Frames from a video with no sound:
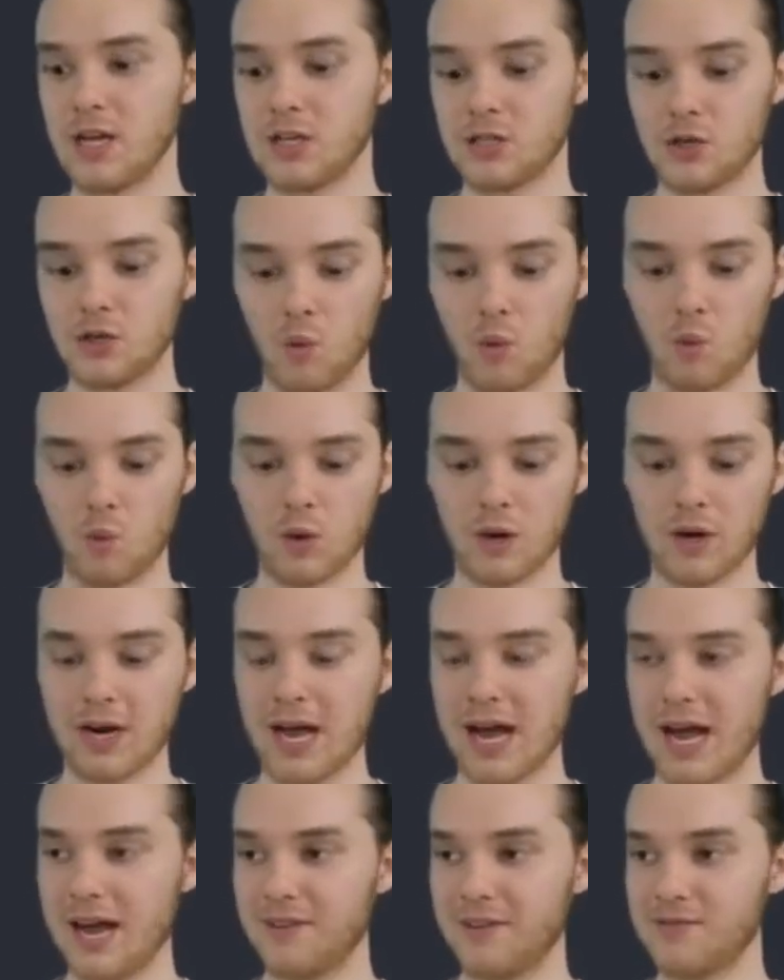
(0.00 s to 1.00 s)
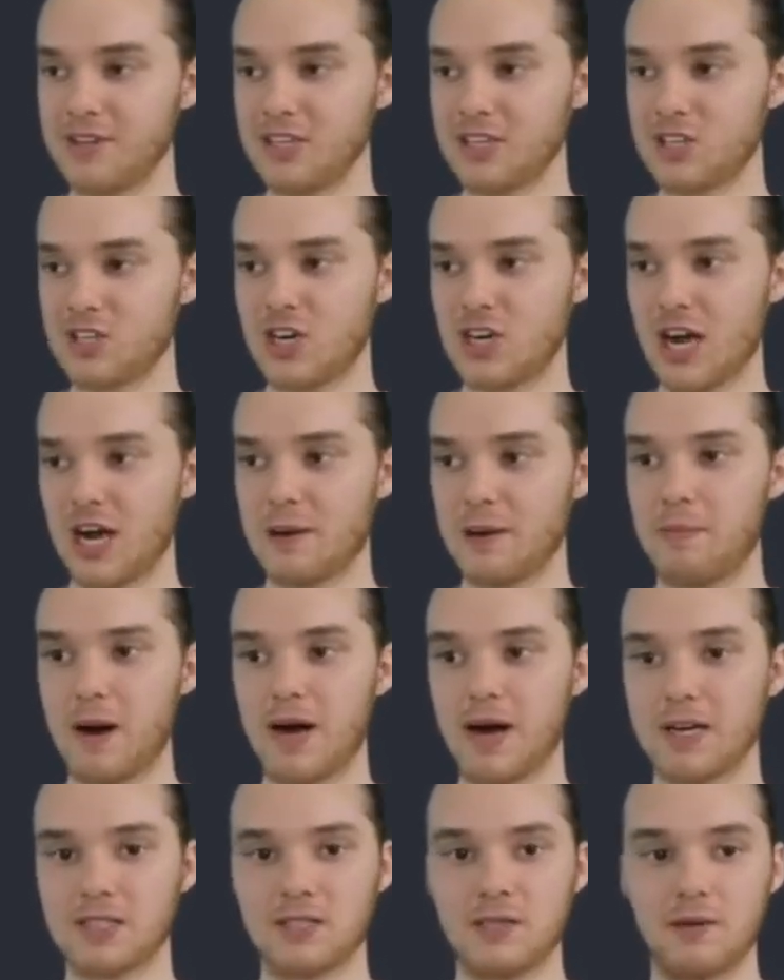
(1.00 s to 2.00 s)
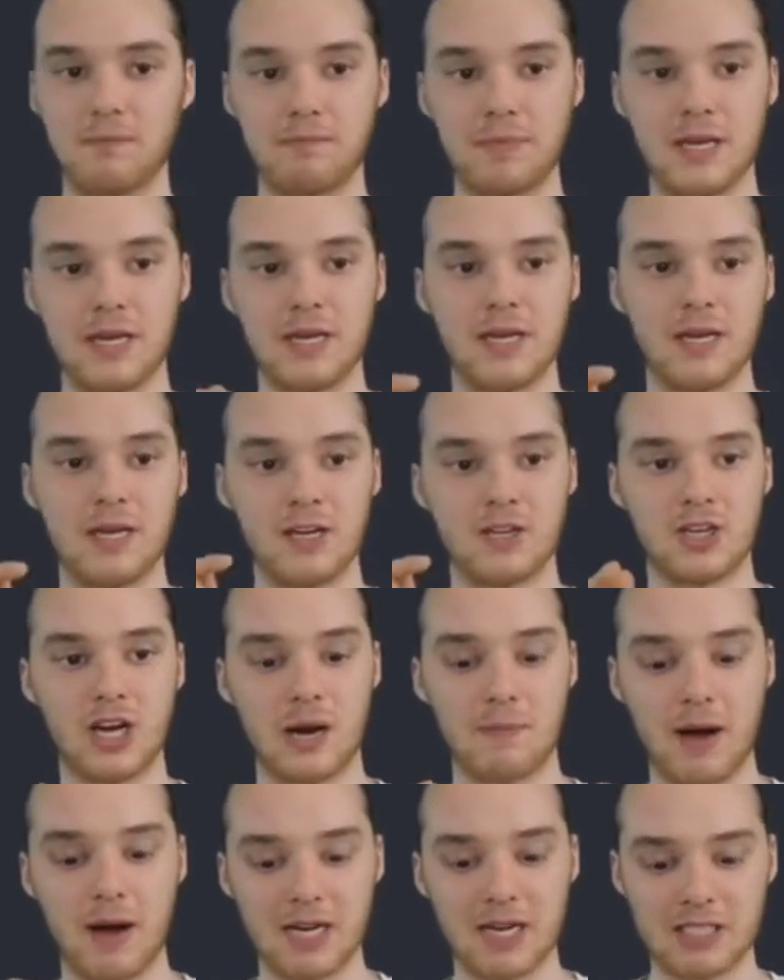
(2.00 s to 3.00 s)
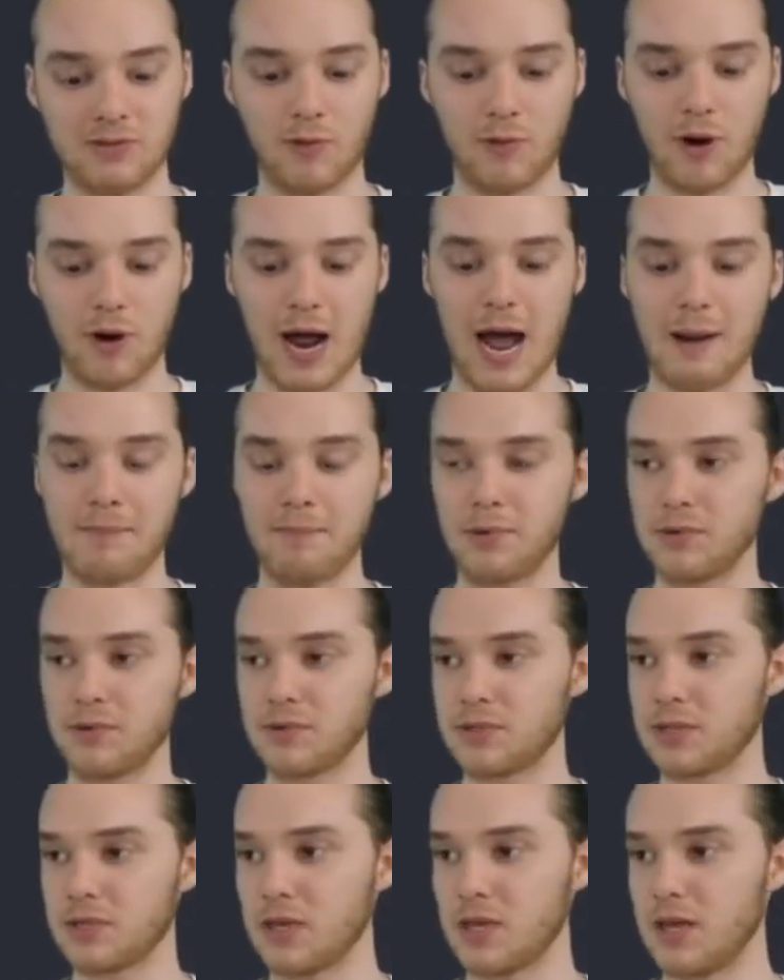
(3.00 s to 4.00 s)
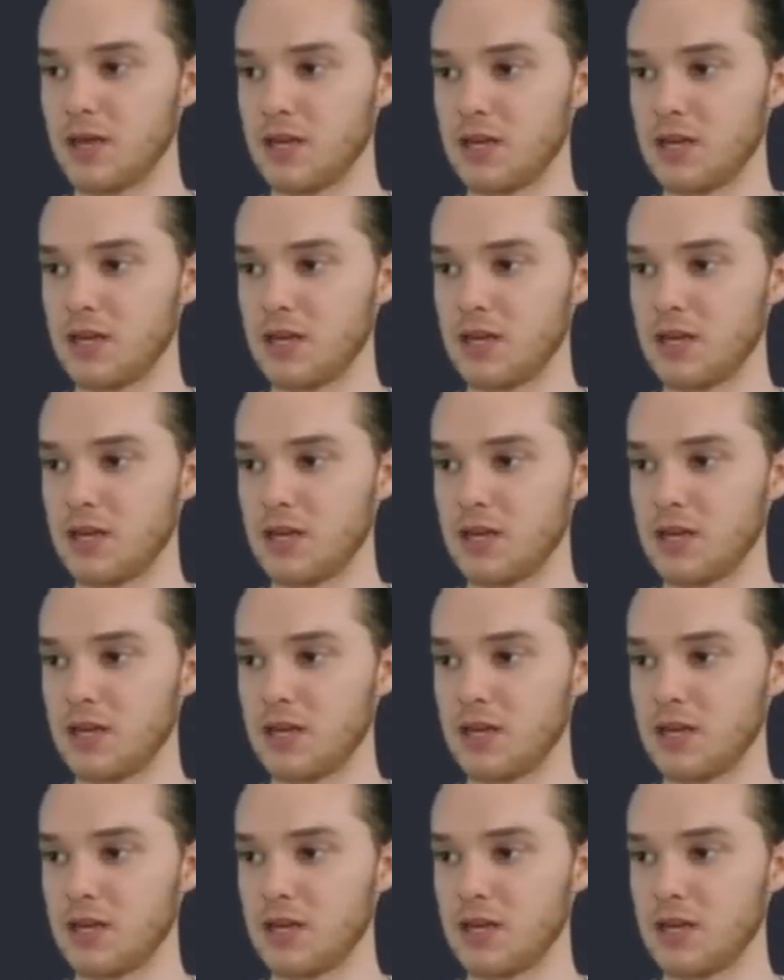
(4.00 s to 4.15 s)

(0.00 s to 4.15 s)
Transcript: So we're going to have this checkbox be a checkbox for apples.